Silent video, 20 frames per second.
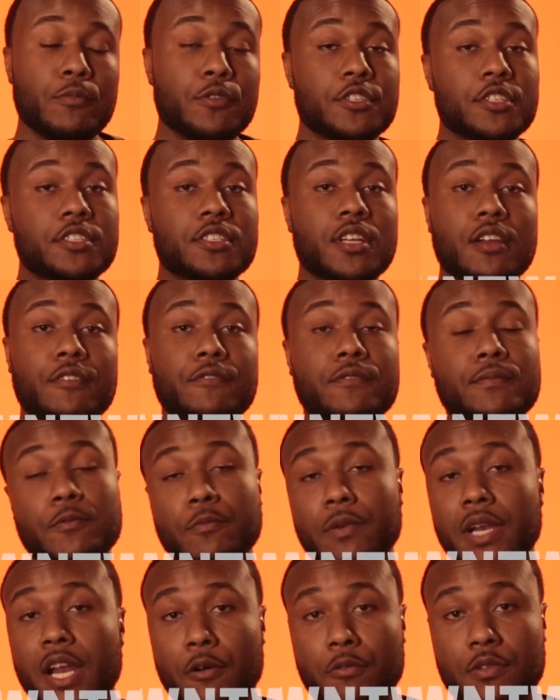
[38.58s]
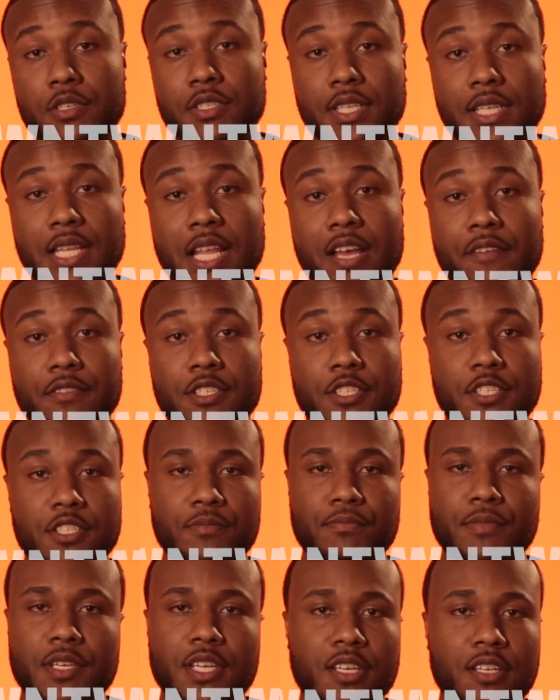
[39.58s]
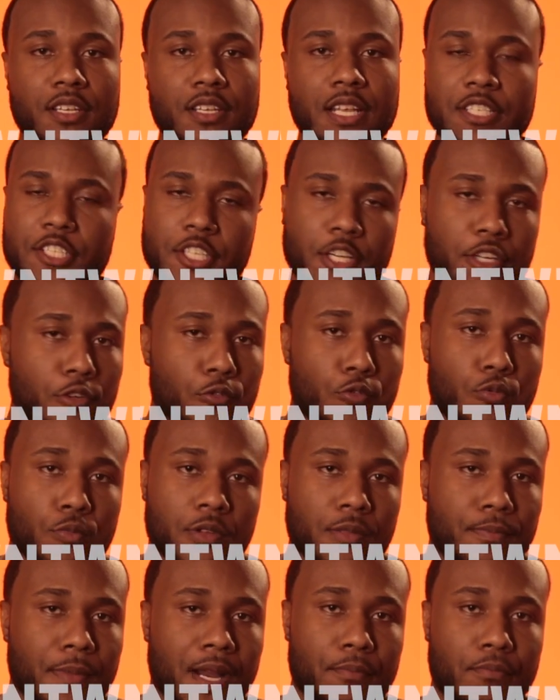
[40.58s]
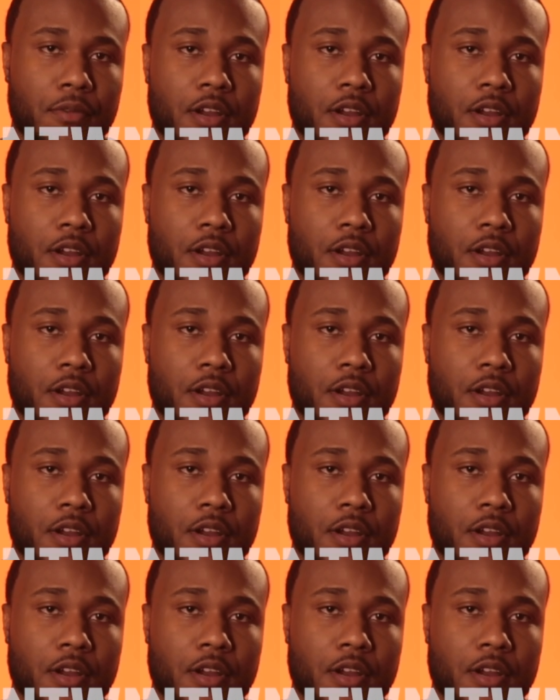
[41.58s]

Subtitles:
Music started for me when I was 11, just sharing the room with my